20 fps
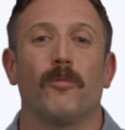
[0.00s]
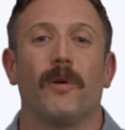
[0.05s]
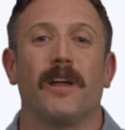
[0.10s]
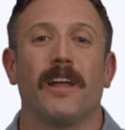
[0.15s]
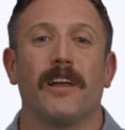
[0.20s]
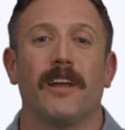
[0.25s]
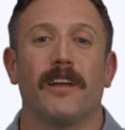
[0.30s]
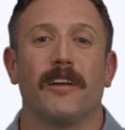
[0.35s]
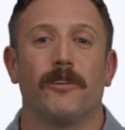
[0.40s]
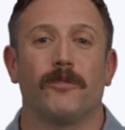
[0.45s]

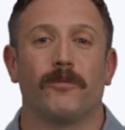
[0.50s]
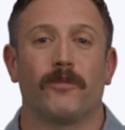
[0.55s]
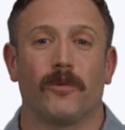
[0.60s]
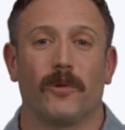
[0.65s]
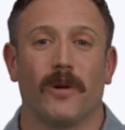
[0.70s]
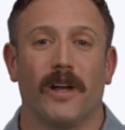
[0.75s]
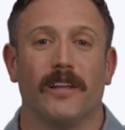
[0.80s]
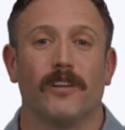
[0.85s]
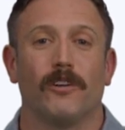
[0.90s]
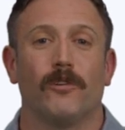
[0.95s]
rating
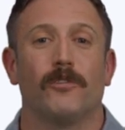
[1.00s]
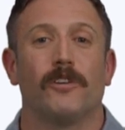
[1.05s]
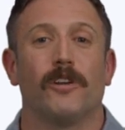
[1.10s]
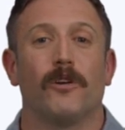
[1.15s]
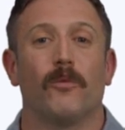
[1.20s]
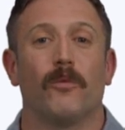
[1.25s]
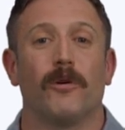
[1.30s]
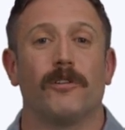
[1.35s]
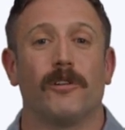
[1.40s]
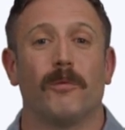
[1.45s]
like you
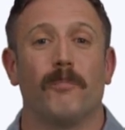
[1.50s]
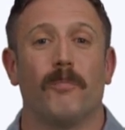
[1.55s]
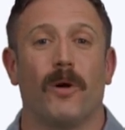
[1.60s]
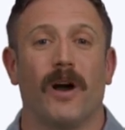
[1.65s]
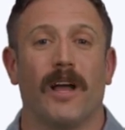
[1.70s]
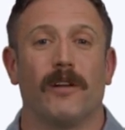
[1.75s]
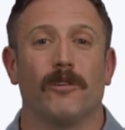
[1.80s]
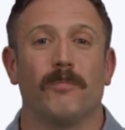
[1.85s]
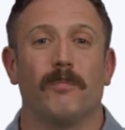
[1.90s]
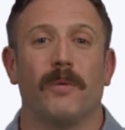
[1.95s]
do with the
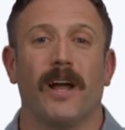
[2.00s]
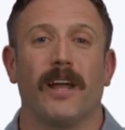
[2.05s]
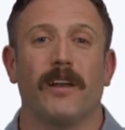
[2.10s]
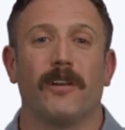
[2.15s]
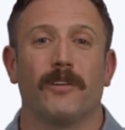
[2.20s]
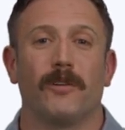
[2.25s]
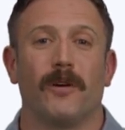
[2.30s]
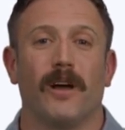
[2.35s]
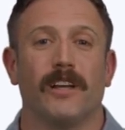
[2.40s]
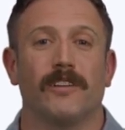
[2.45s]
private
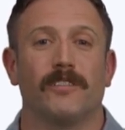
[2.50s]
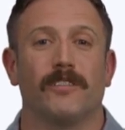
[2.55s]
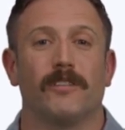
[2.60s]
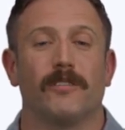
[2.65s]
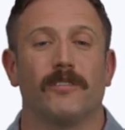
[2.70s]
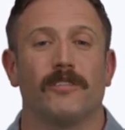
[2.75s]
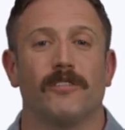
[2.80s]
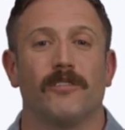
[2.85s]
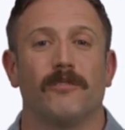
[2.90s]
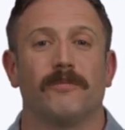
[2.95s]
pilot
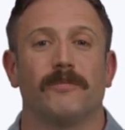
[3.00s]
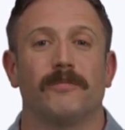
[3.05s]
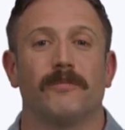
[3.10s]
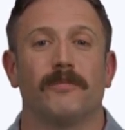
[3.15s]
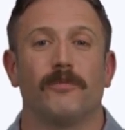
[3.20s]
license.